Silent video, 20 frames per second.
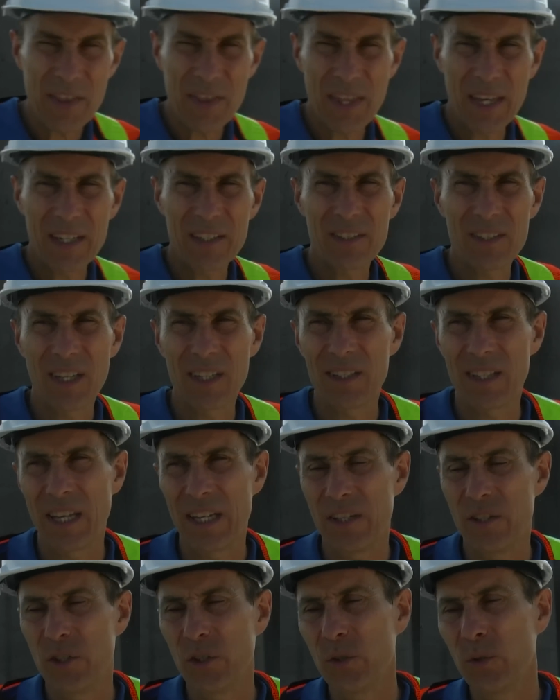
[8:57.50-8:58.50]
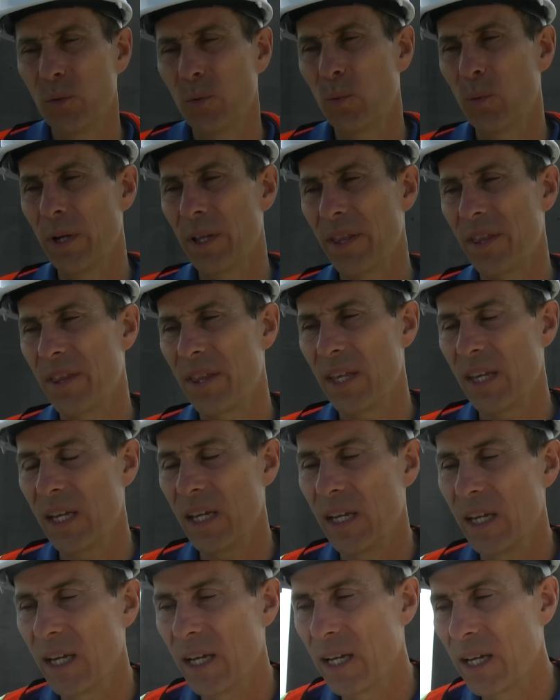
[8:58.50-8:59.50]
things that they do with
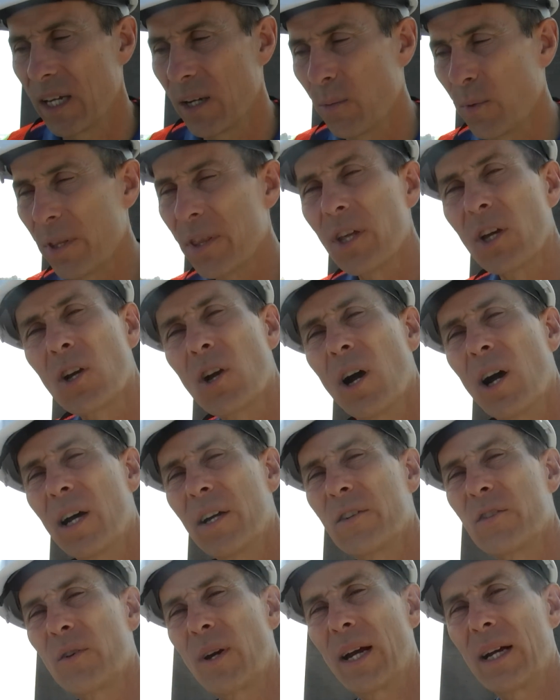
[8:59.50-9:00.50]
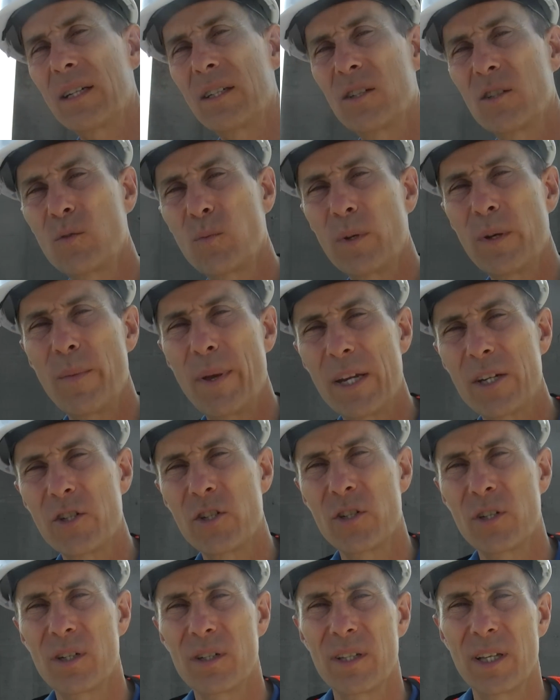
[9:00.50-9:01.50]
the contract is we make
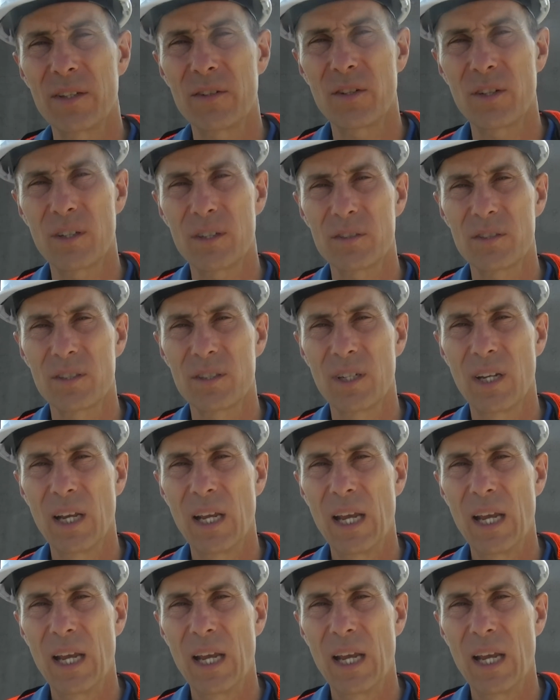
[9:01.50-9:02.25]
sure that there's